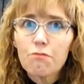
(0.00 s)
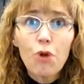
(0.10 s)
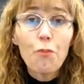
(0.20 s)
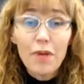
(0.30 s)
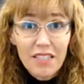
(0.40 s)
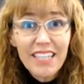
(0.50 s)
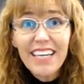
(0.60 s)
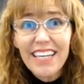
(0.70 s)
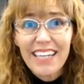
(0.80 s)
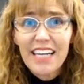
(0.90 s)

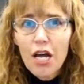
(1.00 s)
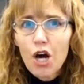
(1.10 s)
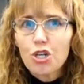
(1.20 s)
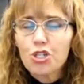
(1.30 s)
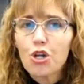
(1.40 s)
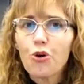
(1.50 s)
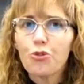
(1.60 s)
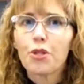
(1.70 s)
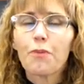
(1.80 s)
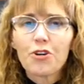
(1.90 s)
mobility so
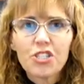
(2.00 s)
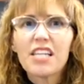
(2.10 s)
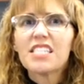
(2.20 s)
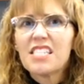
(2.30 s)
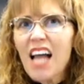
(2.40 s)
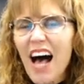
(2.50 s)
the person is not